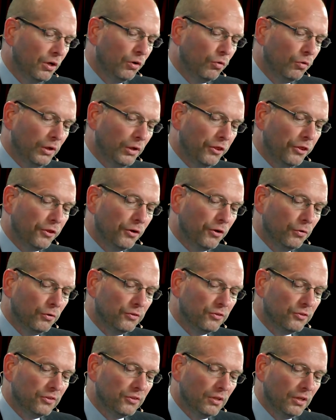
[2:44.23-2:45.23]
with
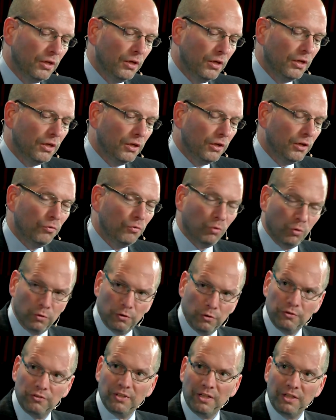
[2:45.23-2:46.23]
those uh,
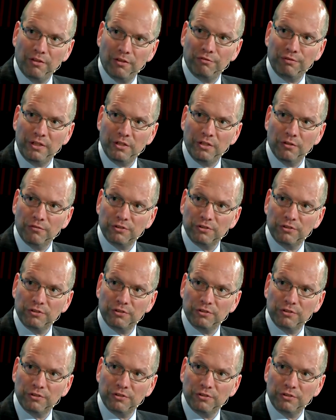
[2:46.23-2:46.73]
rules in the field of